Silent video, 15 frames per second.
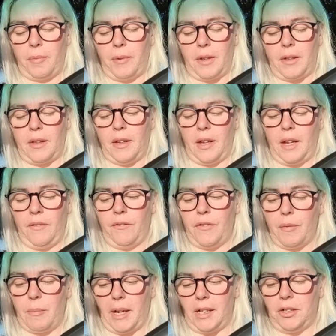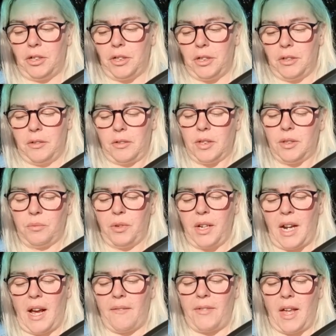with the information because it wouldn't
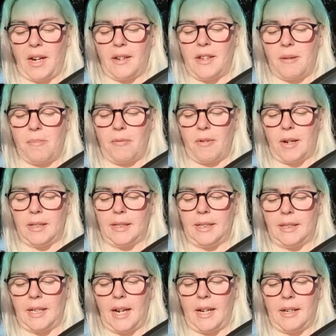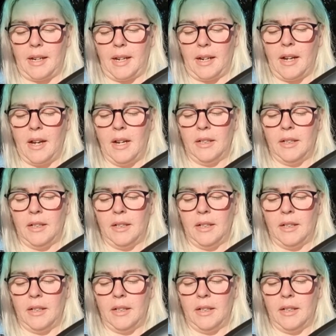have that deeper understanding.